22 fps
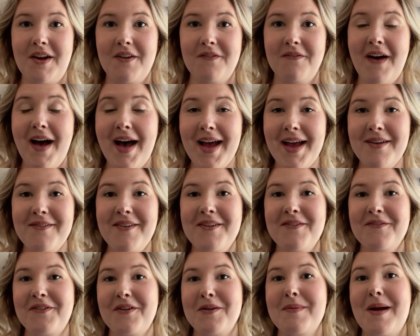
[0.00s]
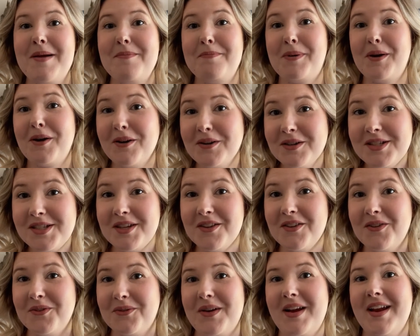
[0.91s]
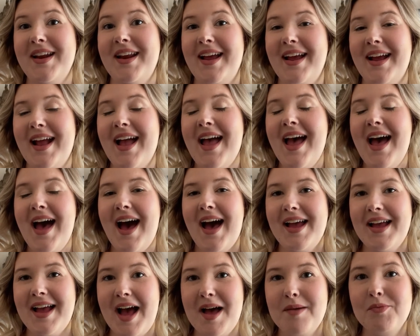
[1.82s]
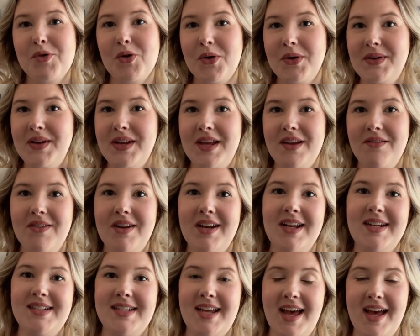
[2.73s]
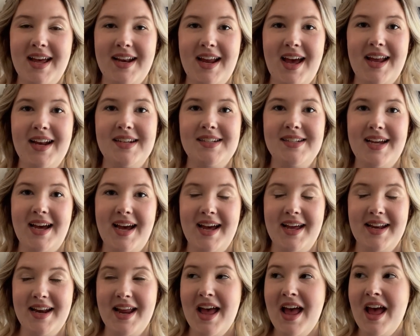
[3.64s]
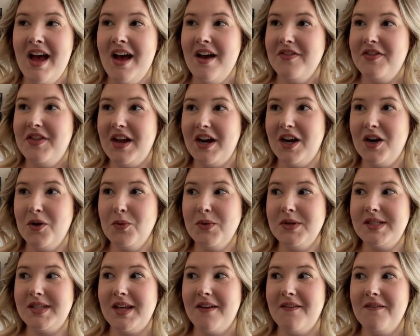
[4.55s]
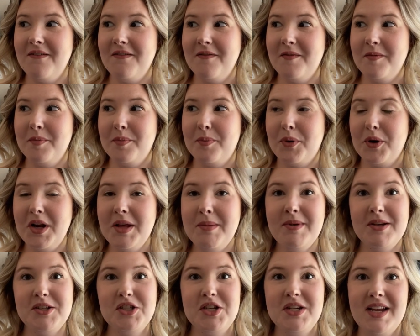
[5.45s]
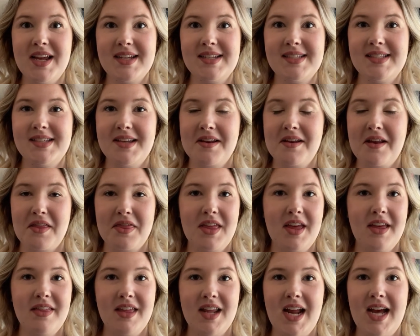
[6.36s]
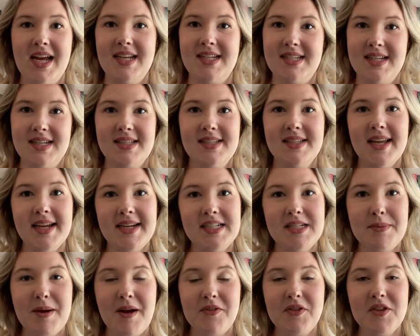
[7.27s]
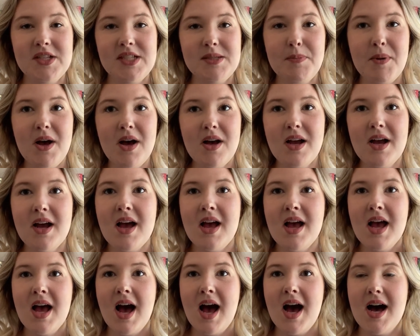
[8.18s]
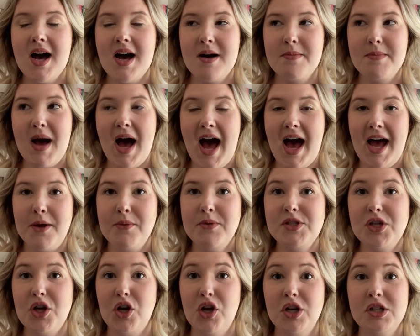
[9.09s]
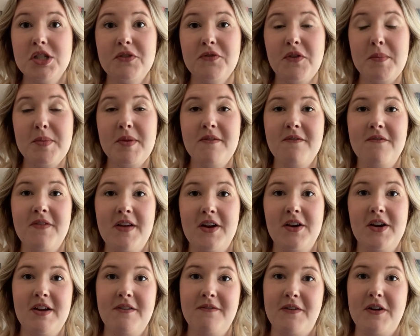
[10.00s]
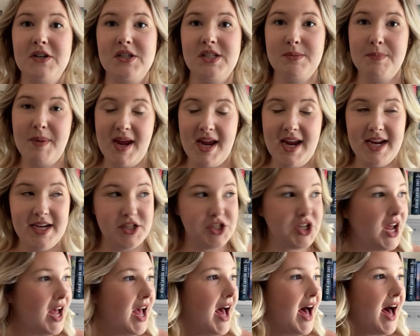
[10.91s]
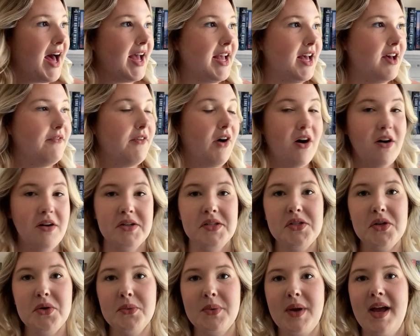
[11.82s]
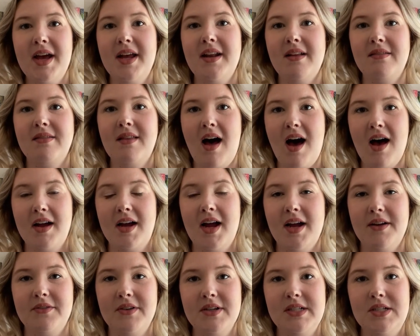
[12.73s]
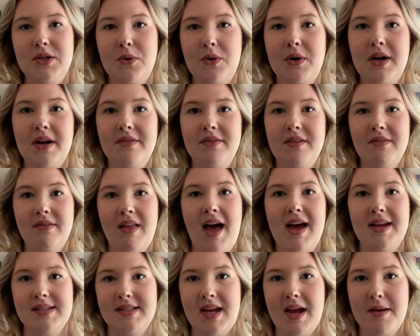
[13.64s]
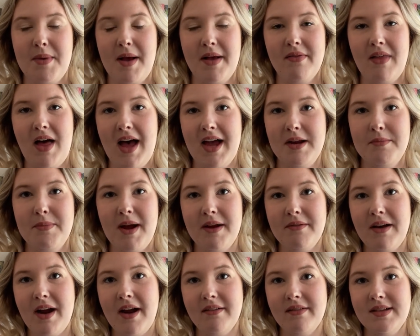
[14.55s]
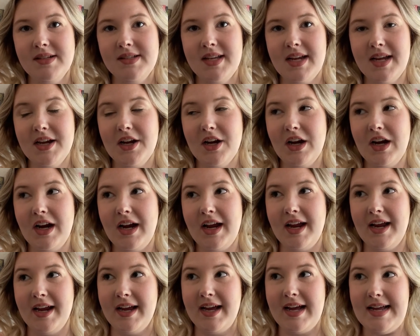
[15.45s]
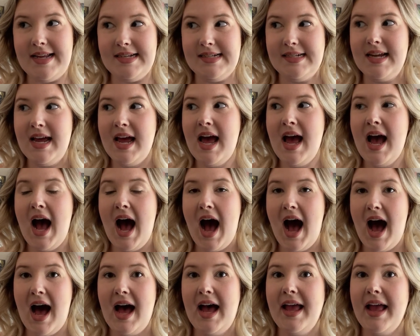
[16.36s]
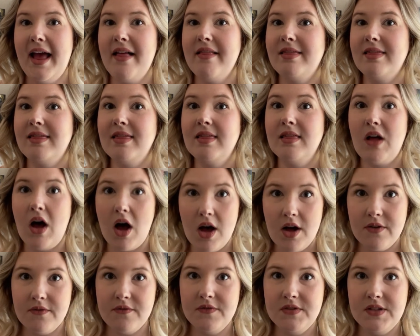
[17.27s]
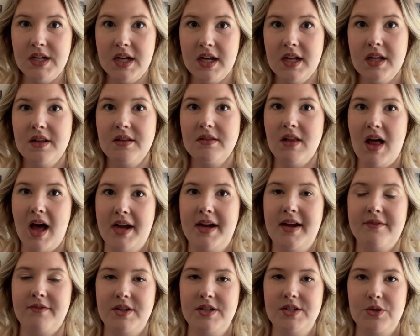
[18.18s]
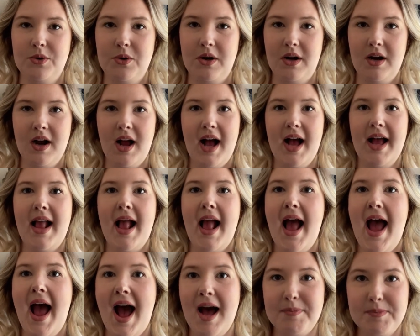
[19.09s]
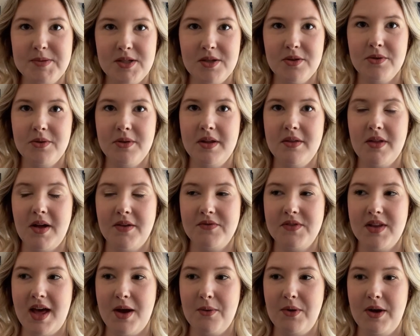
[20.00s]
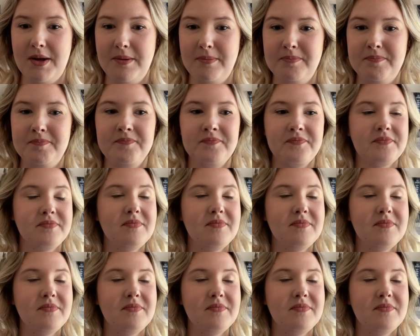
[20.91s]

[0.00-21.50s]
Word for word: out of five, and for my personal rating, I am going to give it a 10 out of 10. There was pretty much next to nothing that I disliked about this book. Um, I was hooked from the very first page. I have also read Lock Every Door and The Last Time I Lied by Riley Sager, and I loved Lock Every Door. I absolutely loved that one.